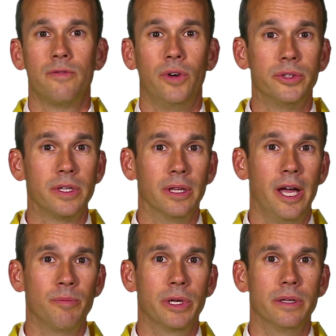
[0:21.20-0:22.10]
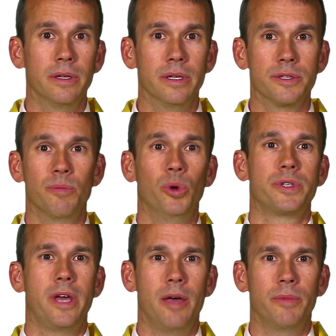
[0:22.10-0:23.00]
Faulty alignment is the
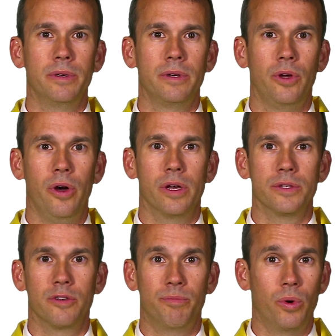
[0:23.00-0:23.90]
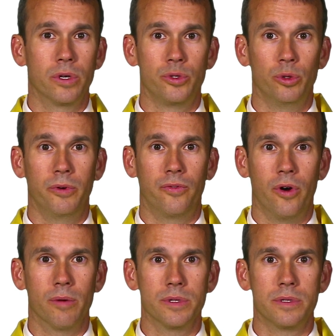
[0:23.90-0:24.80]
most common cause of poor tool
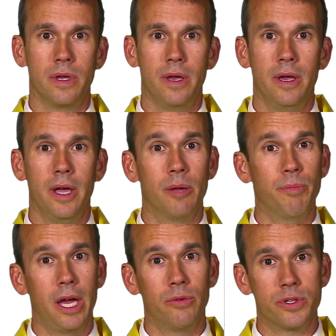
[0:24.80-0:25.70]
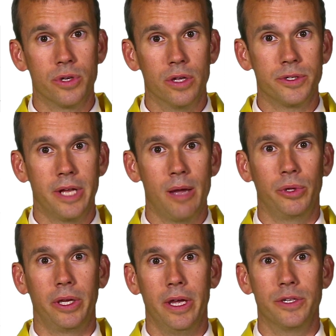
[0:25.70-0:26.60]
performance and bad results in
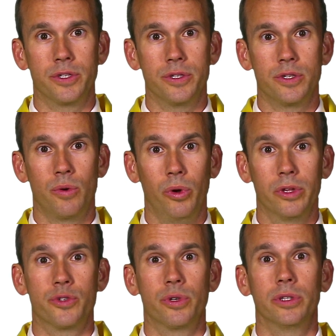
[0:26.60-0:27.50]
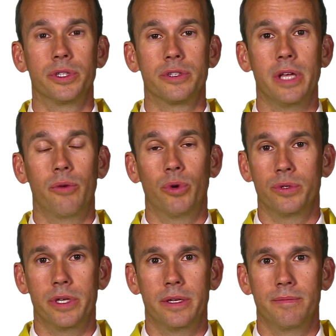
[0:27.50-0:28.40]
applications where the drill does not
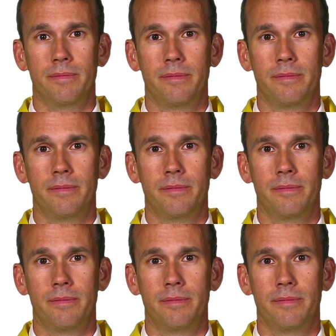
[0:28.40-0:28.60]
rotate.